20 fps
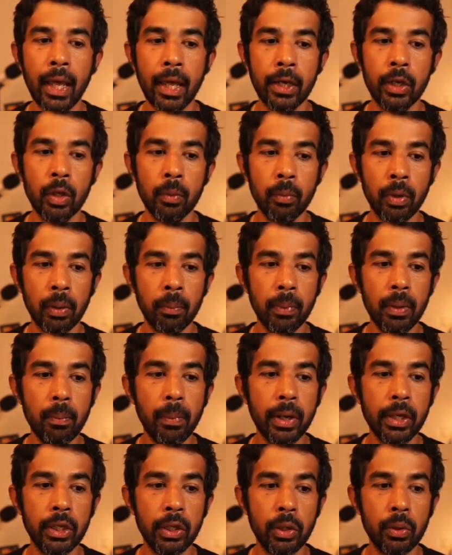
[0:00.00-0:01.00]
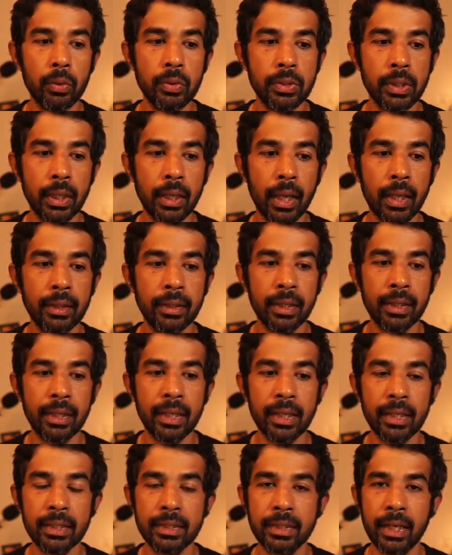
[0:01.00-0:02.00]
enumerable by using the
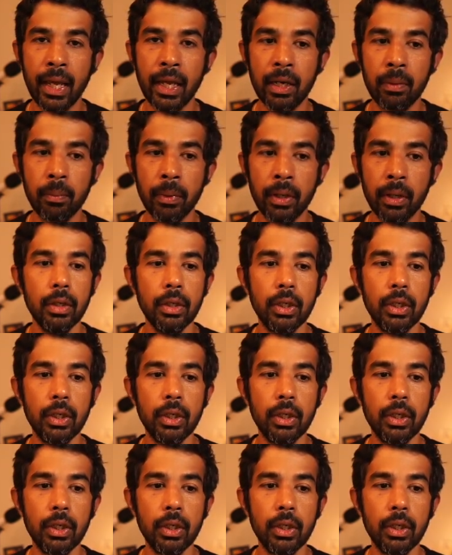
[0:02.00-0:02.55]
yield statement.